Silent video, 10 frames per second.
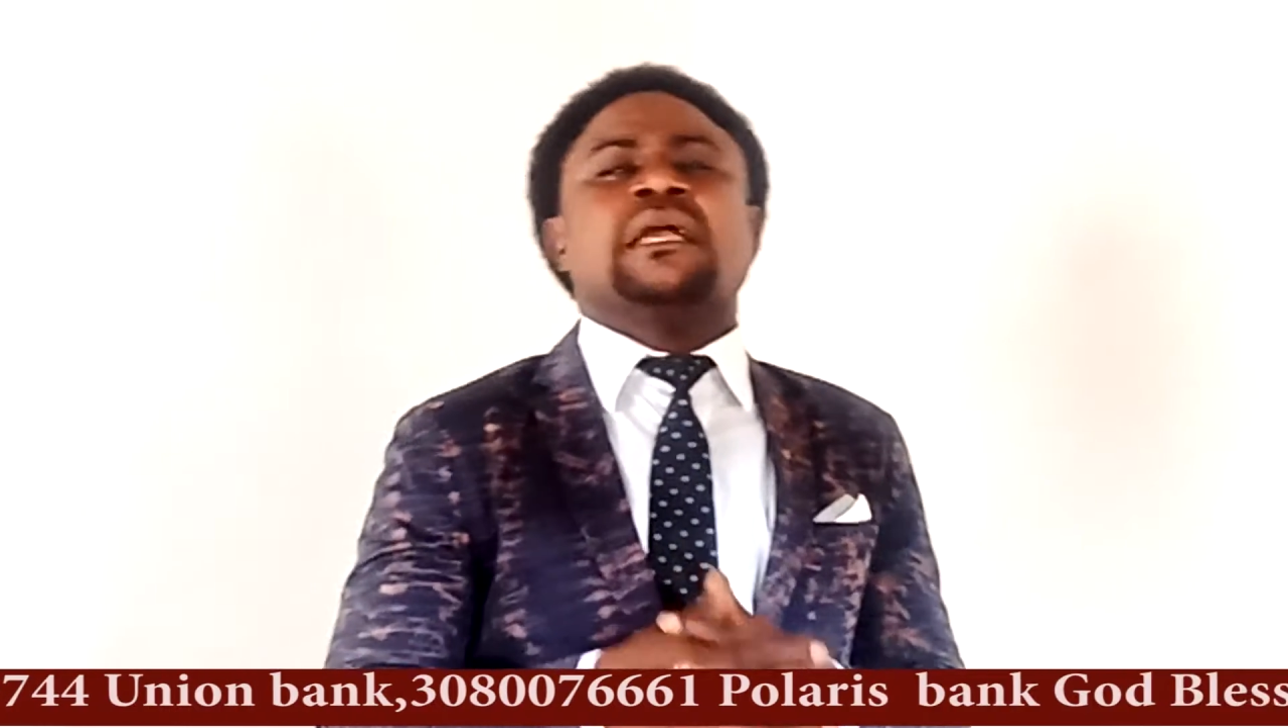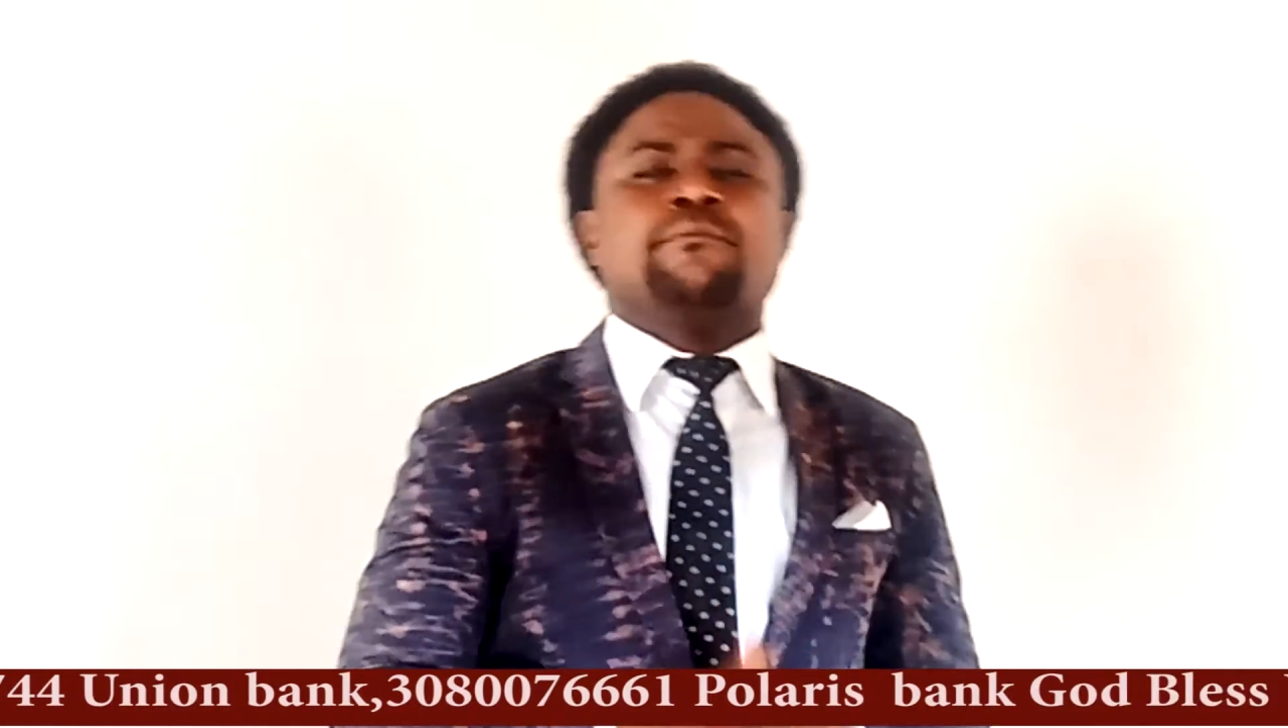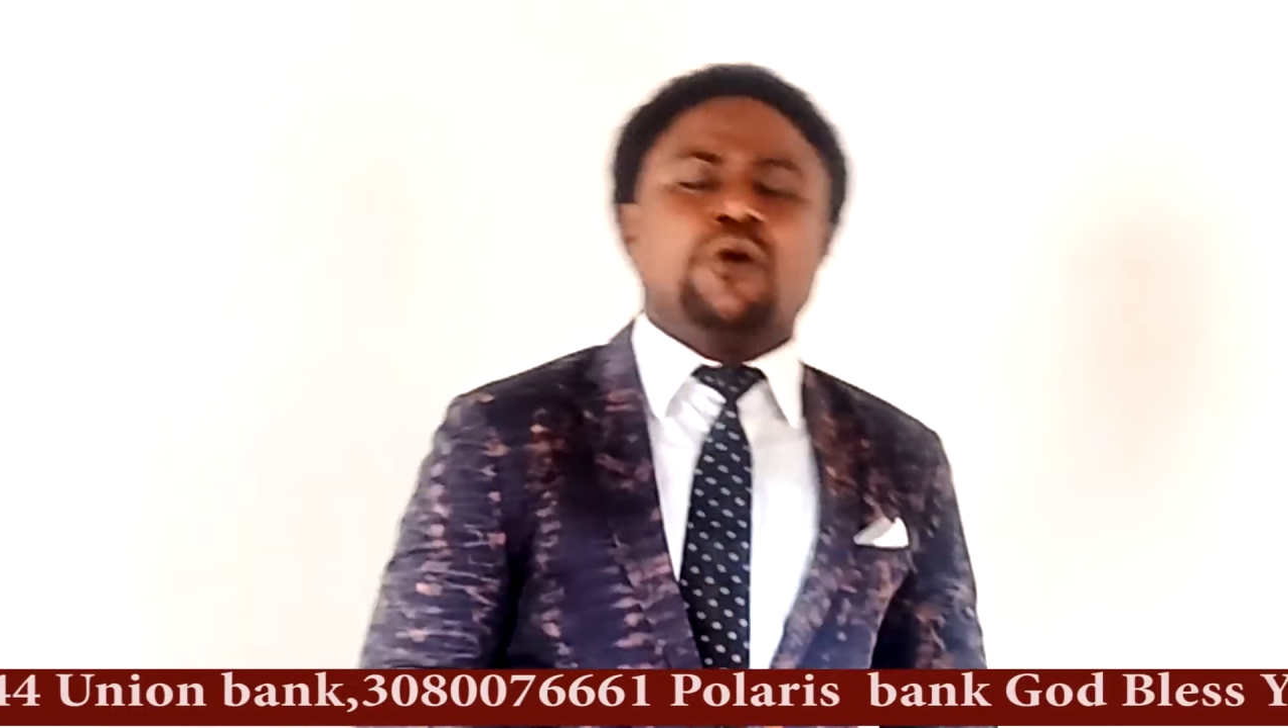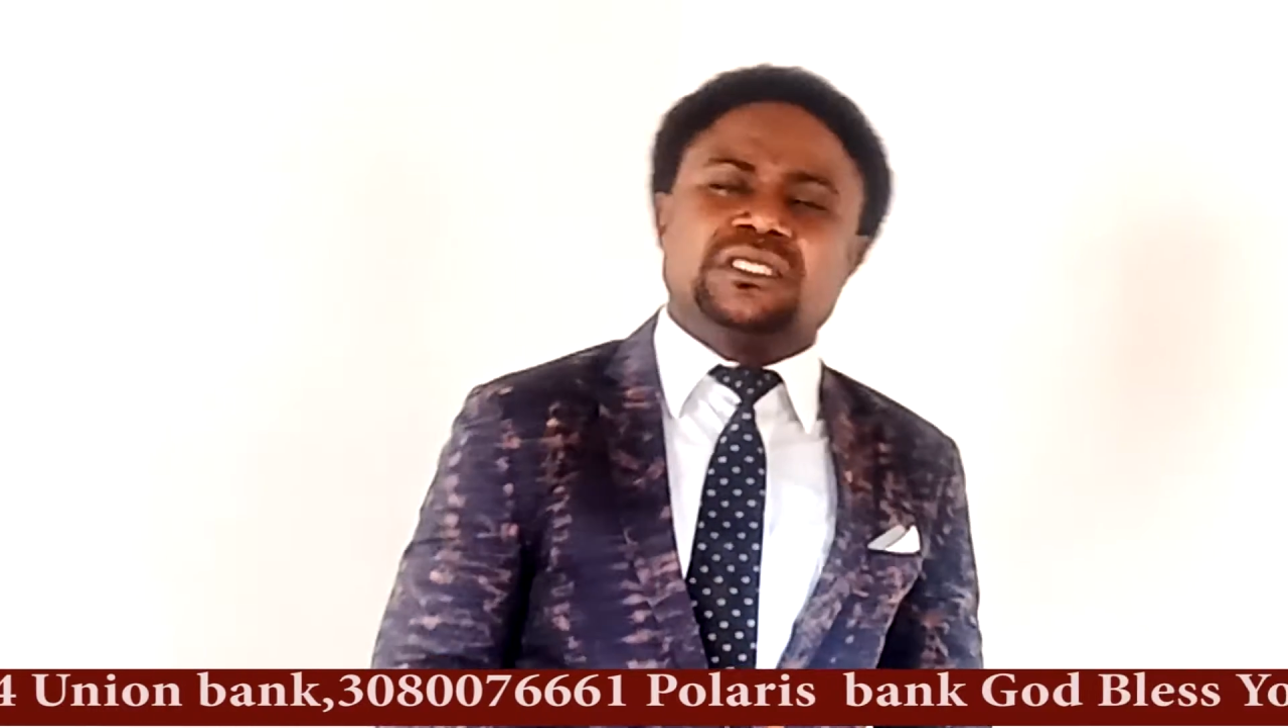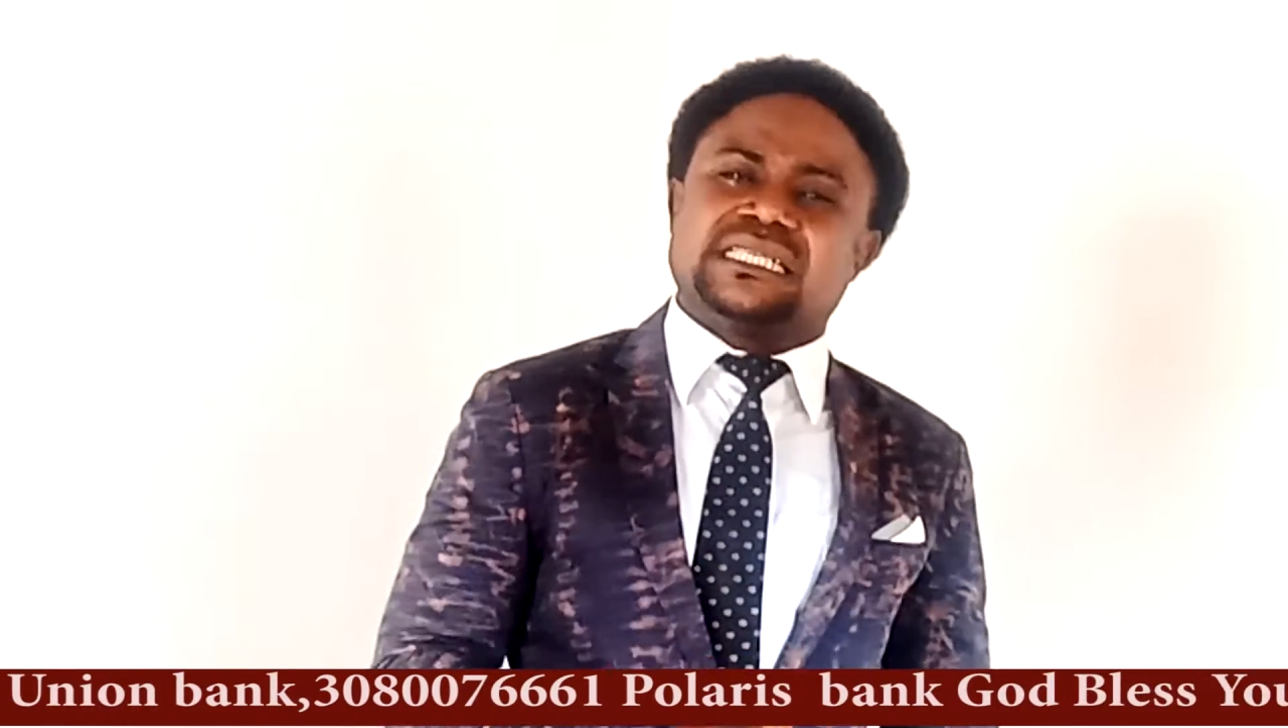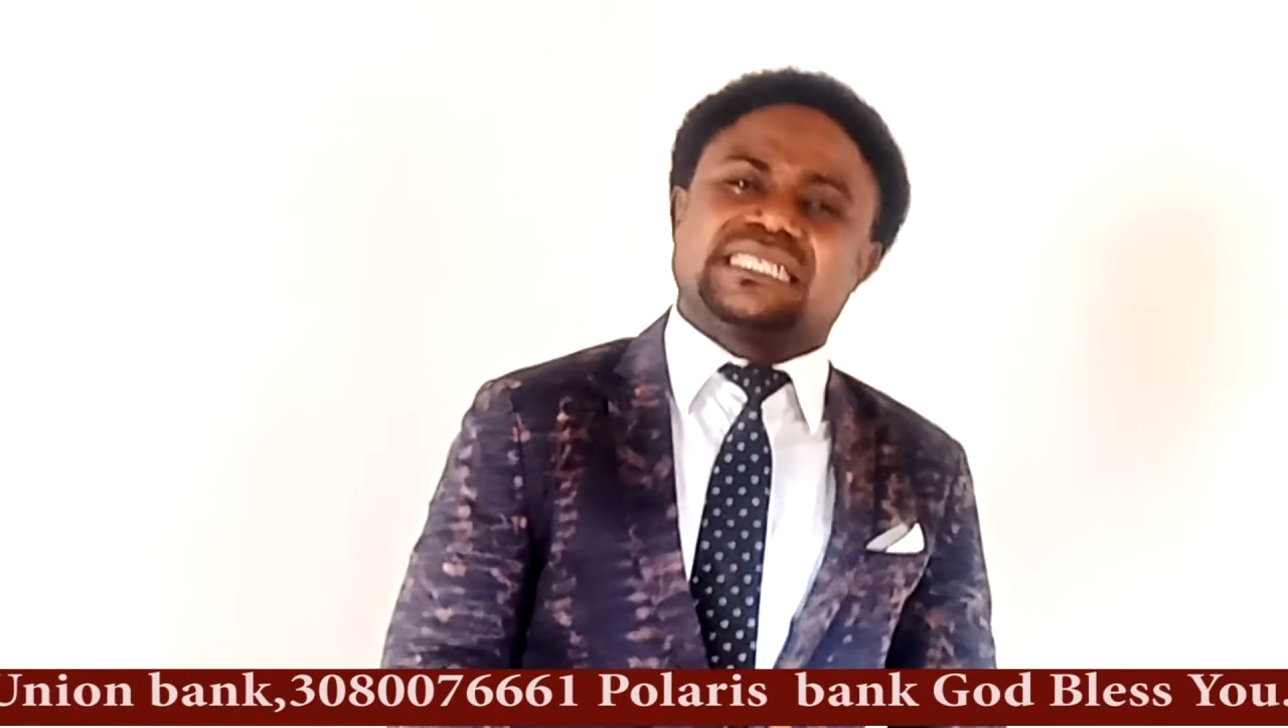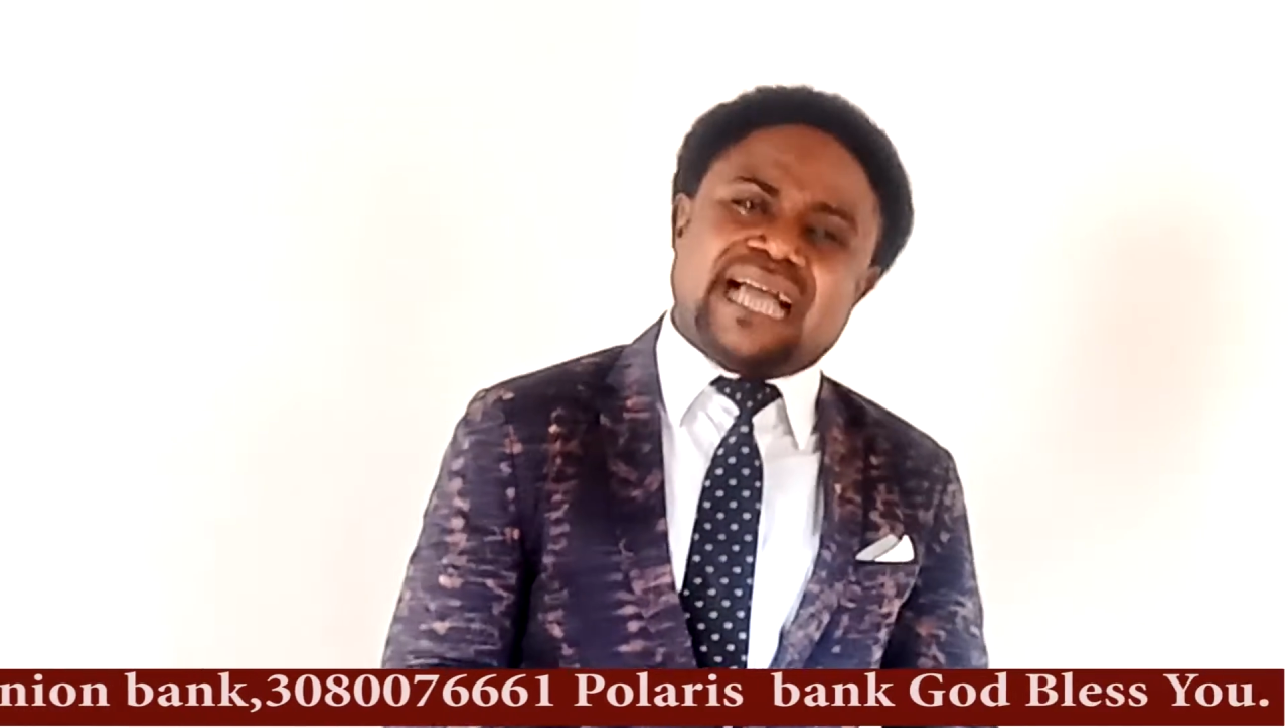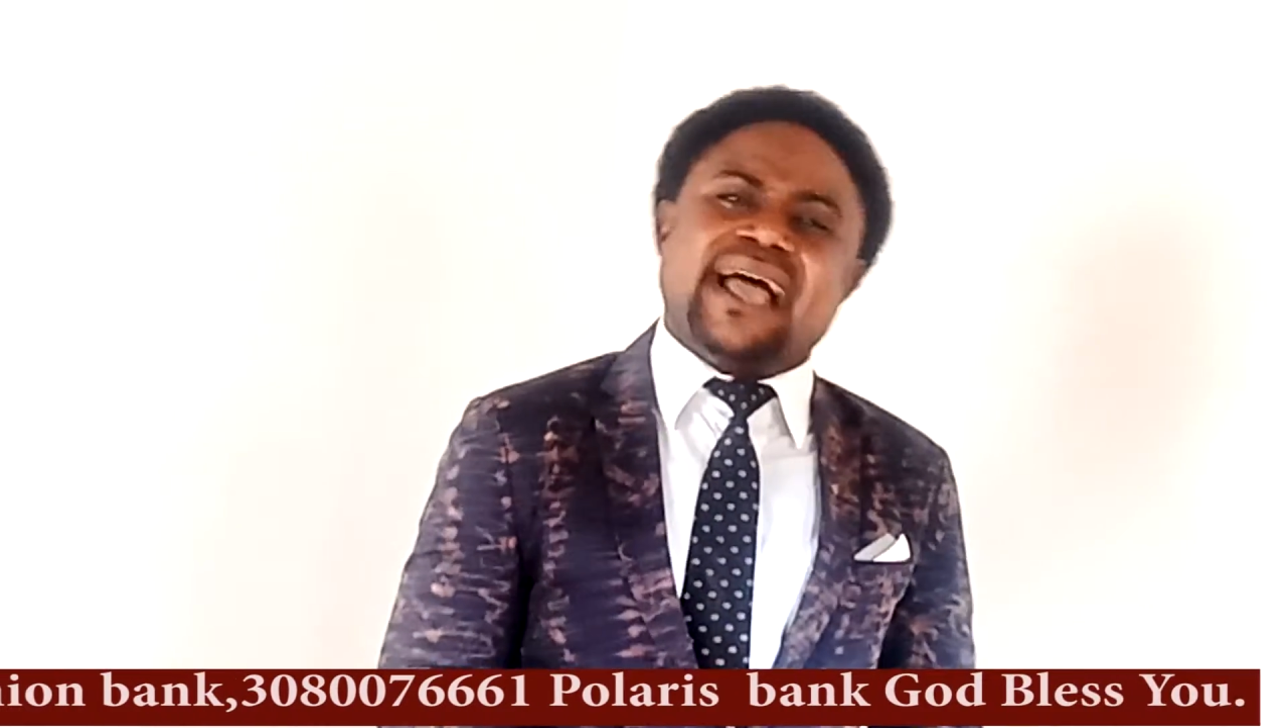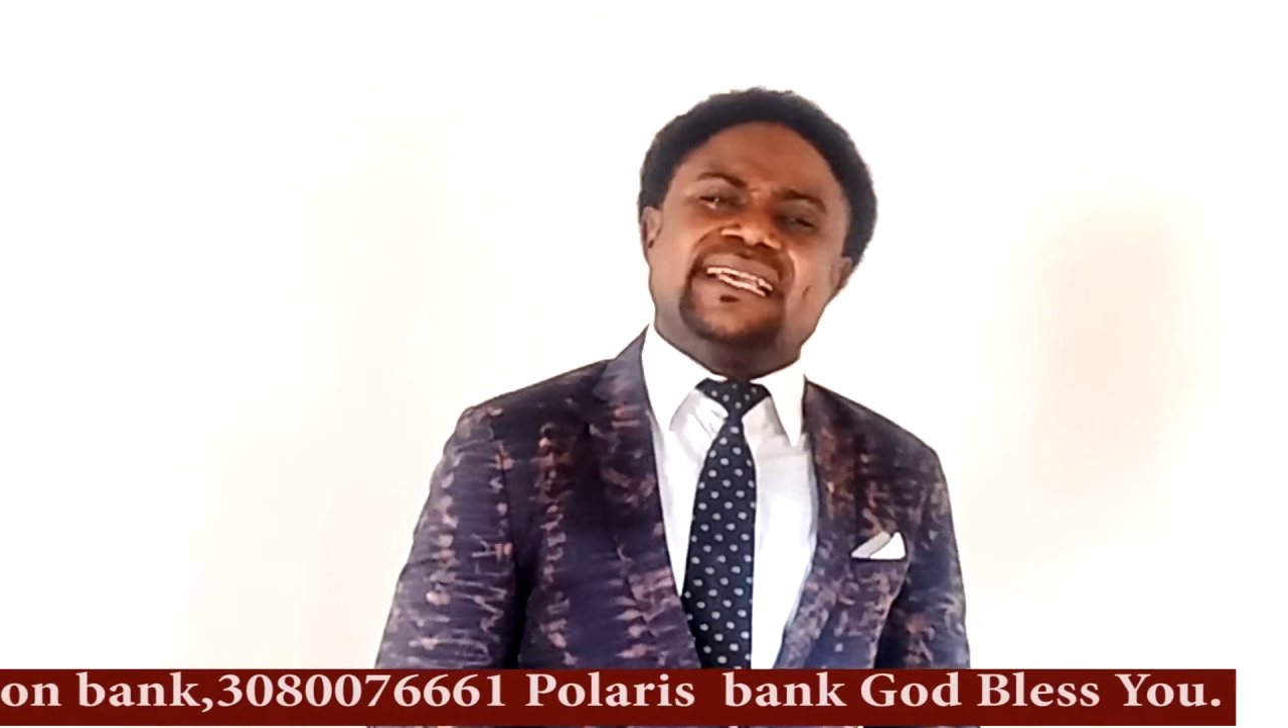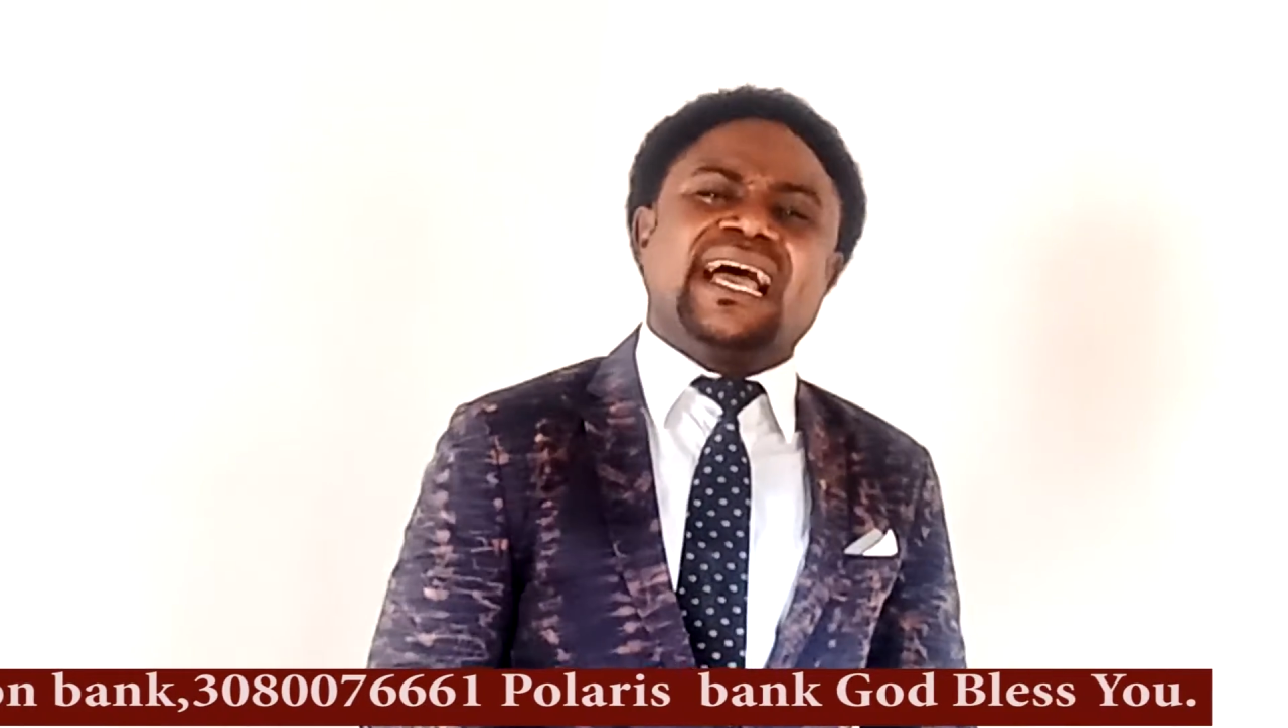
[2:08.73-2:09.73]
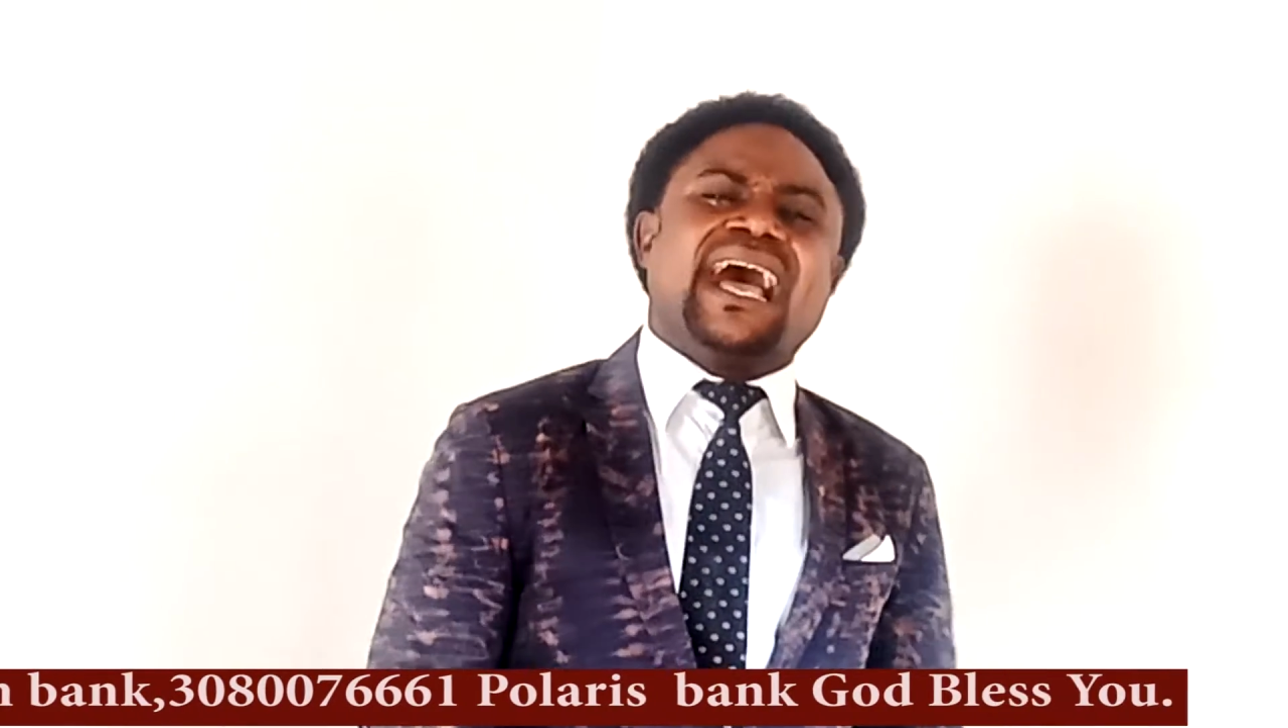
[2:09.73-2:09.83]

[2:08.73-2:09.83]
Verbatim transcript: Mordecai,